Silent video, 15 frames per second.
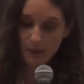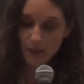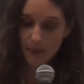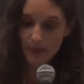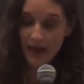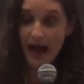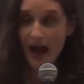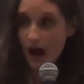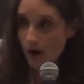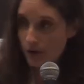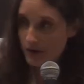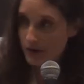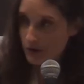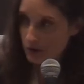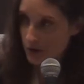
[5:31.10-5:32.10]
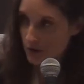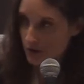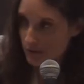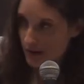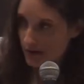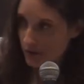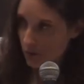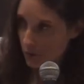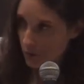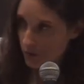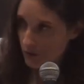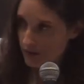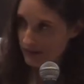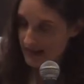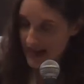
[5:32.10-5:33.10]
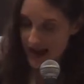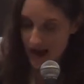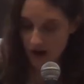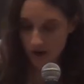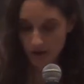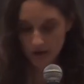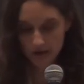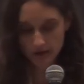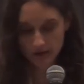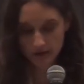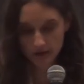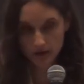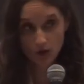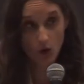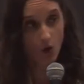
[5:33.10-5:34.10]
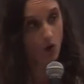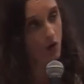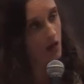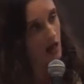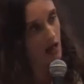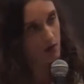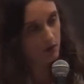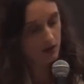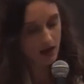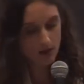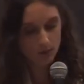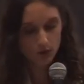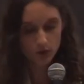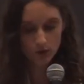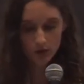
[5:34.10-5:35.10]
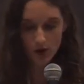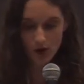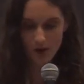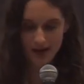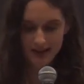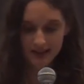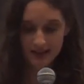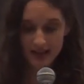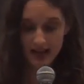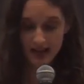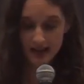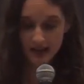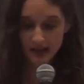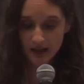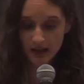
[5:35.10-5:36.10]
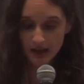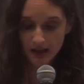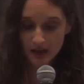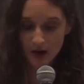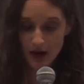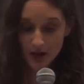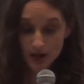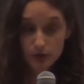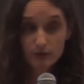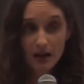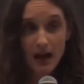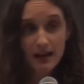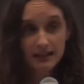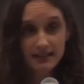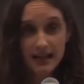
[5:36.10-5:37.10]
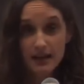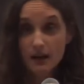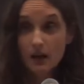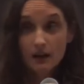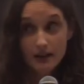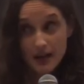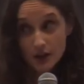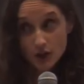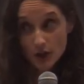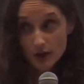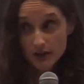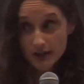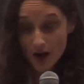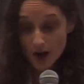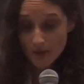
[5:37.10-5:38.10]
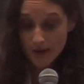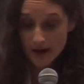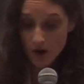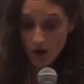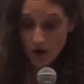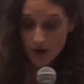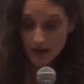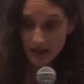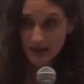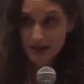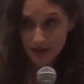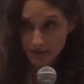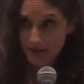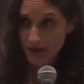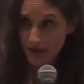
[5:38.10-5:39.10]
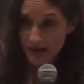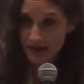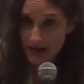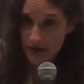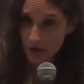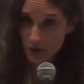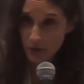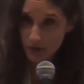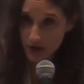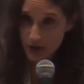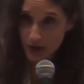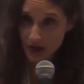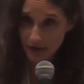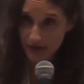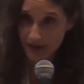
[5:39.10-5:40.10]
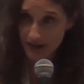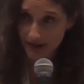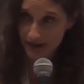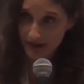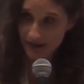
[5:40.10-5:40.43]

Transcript: How can you look around the world now kol ha'olam kulo, and say, you know, how can you not say, Gesher Tsar Me'od, it is a very narrow bridge out there.